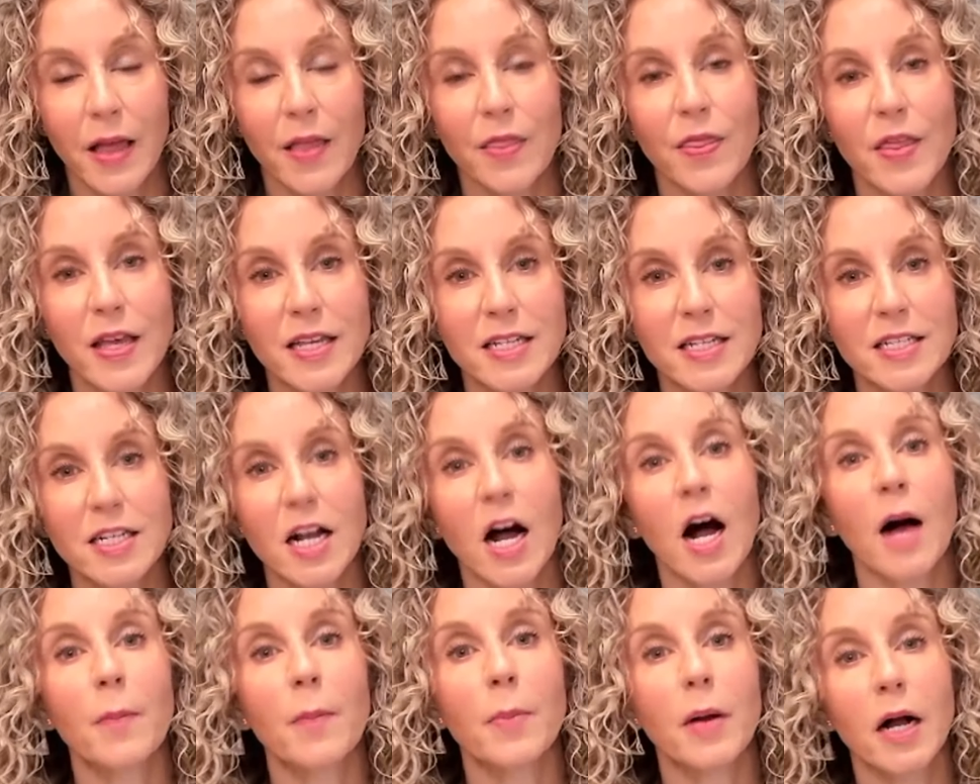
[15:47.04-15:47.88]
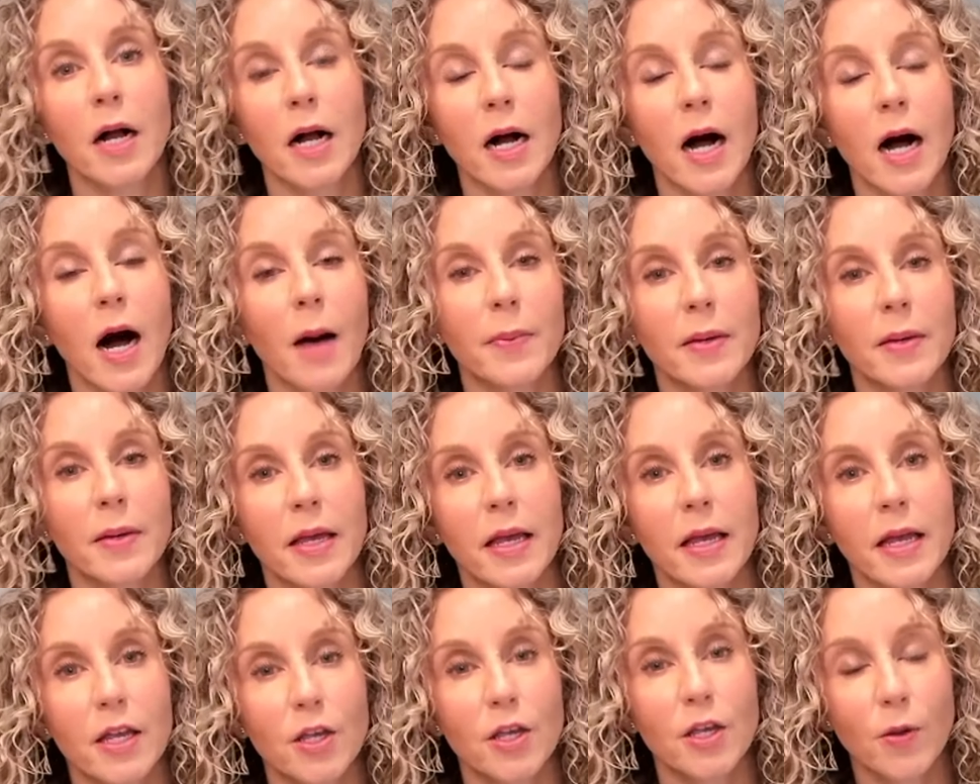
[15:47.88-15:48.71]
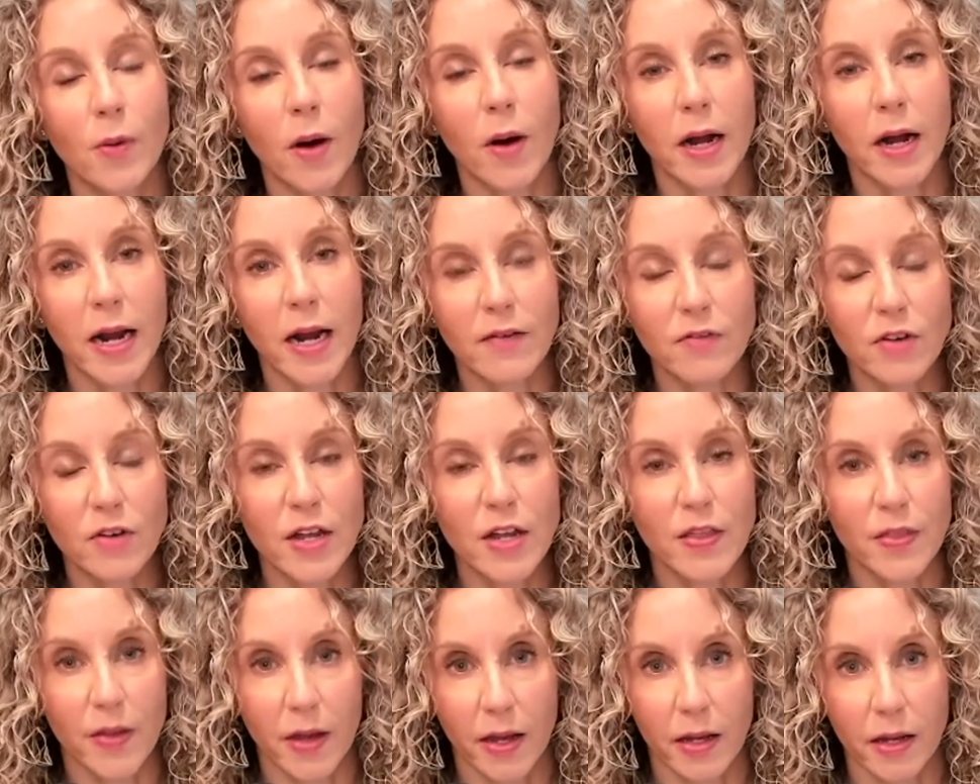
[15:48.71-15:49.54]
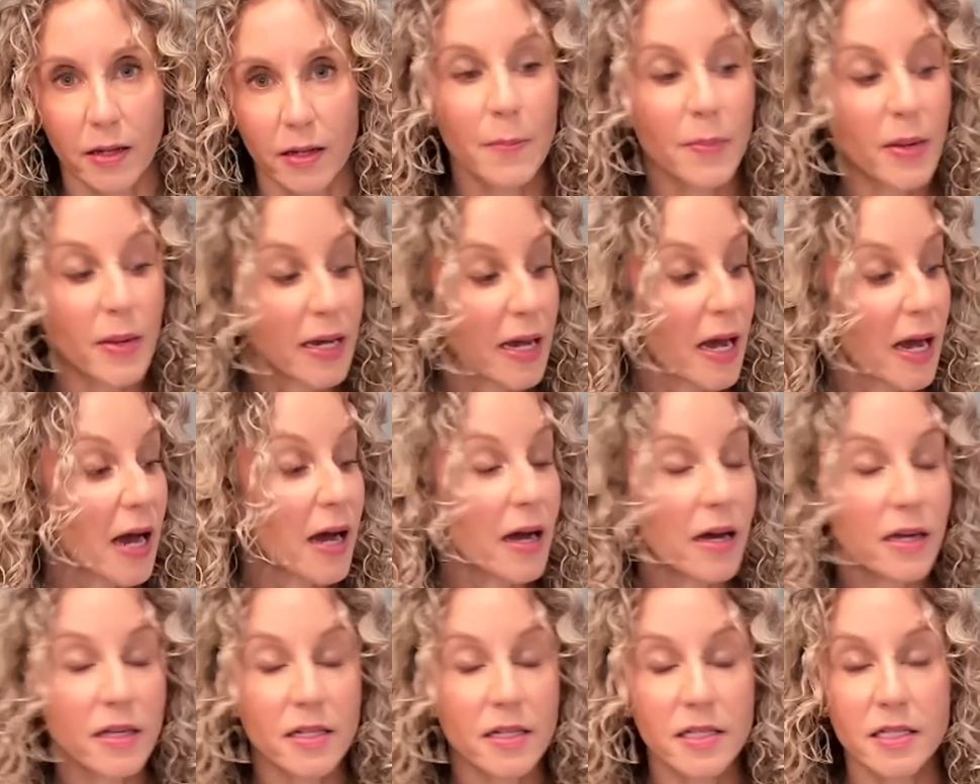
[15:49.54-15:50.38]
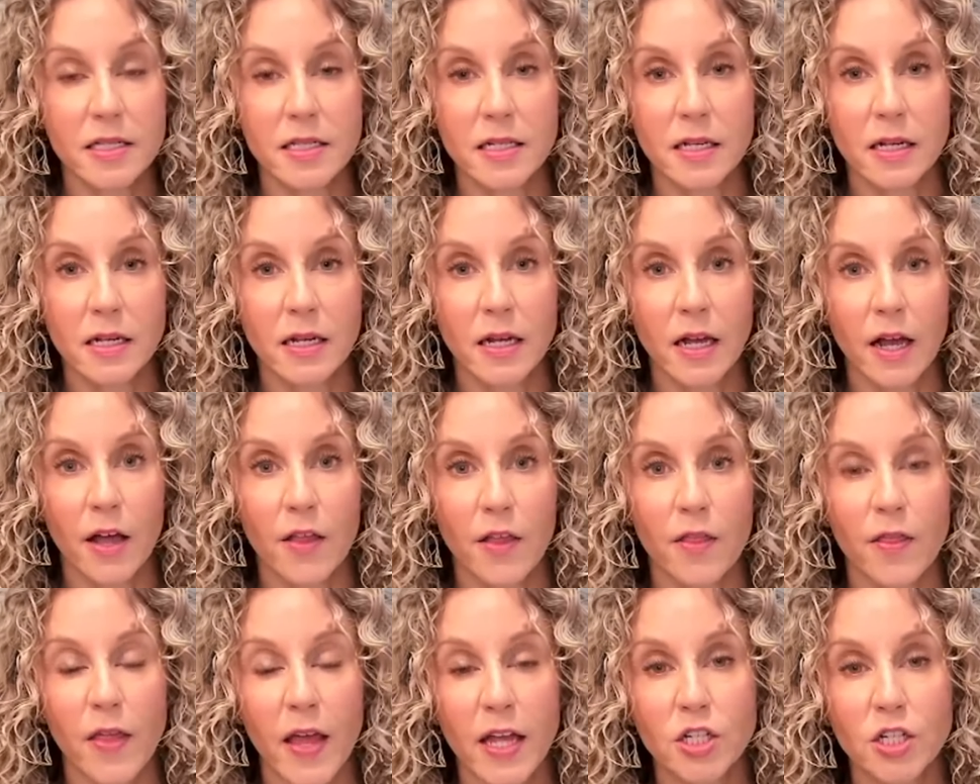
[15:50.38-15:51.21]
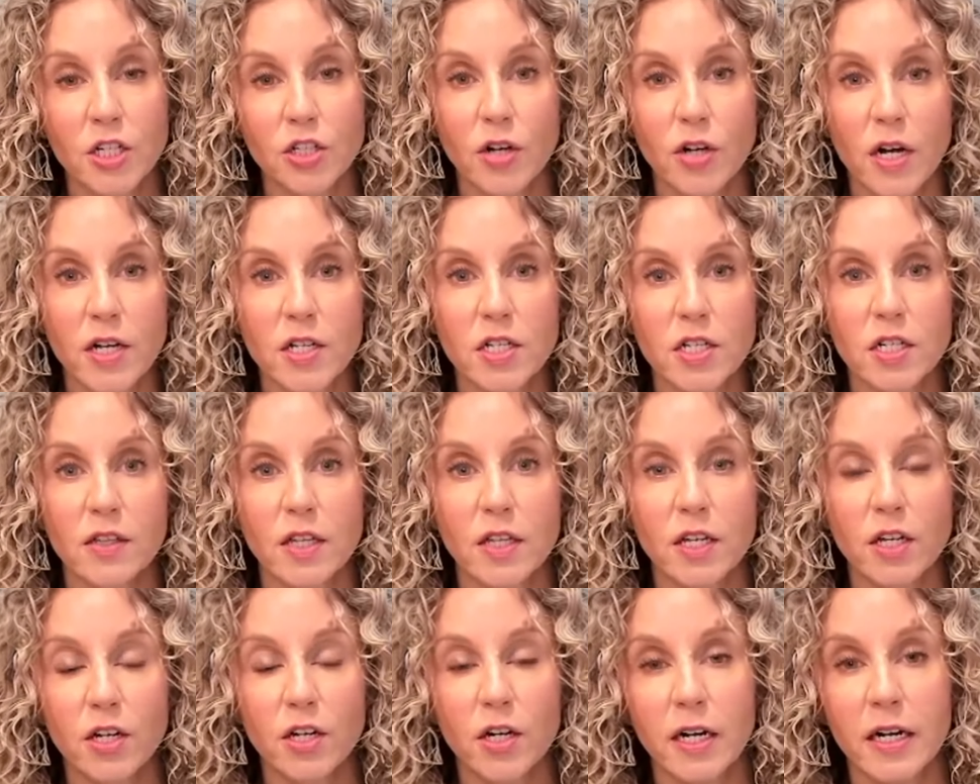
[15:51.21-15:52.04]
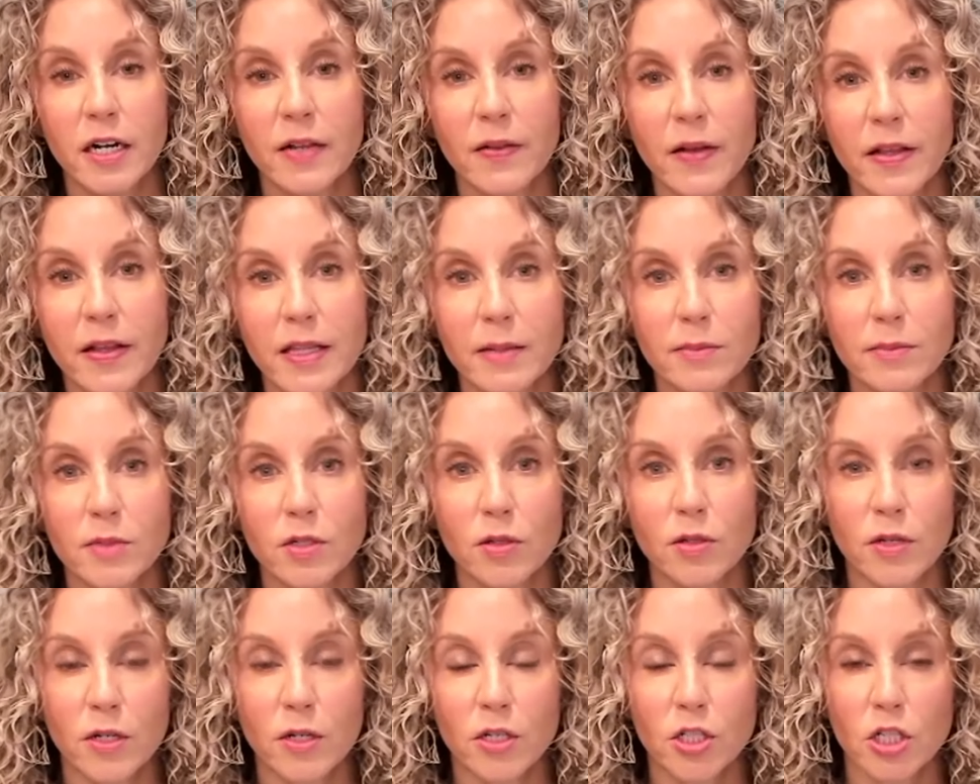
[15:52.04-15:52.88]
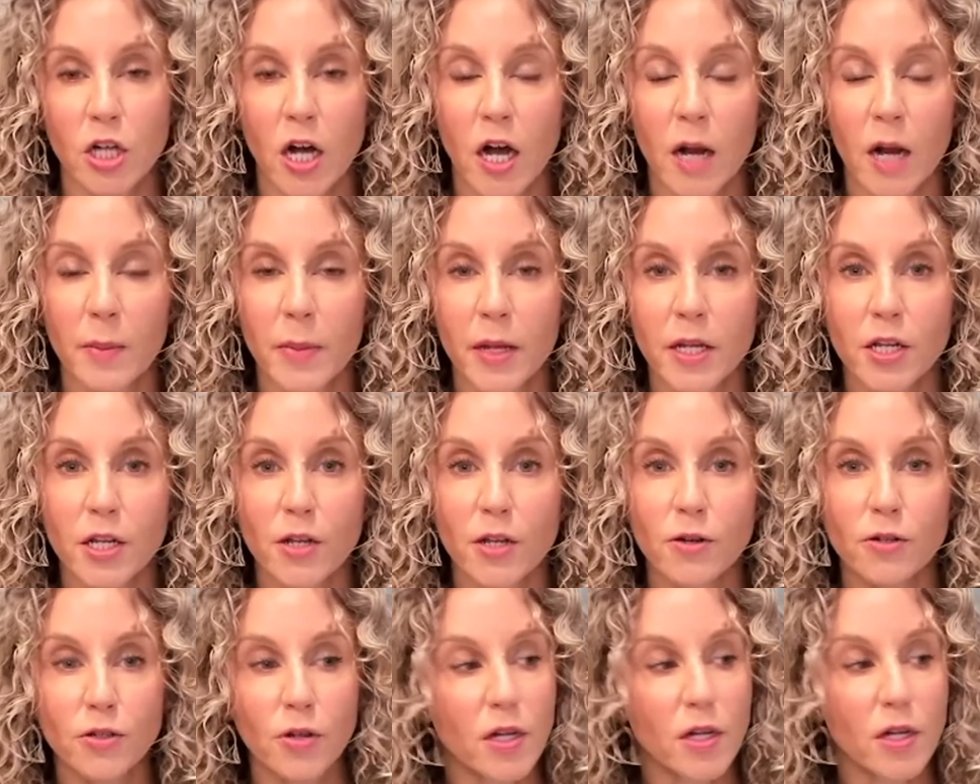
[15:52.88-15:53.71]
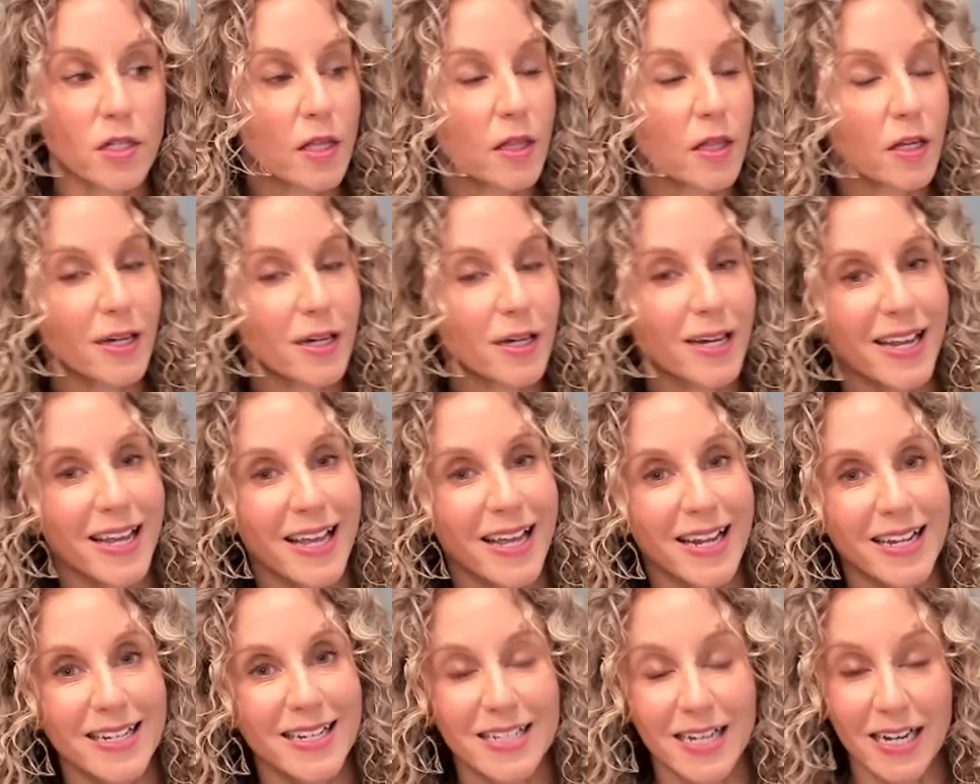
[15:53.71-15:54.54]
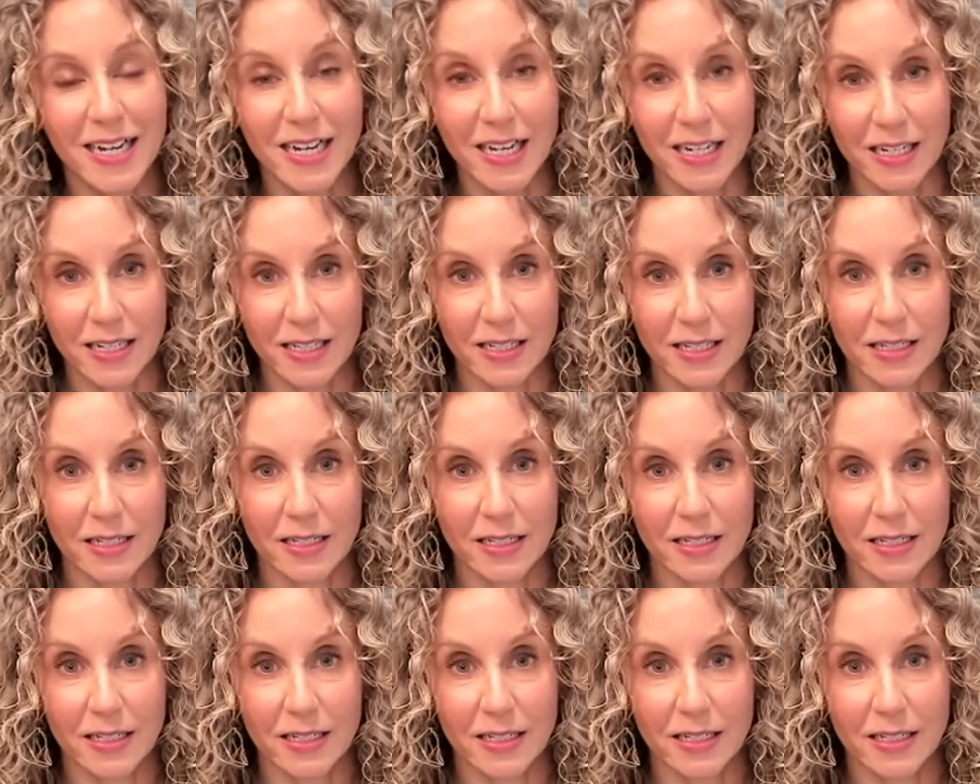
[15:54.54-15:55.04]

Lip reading: They stop copying you on everything because they trust that you're going to let them do their job and you trust that they're going to get it done.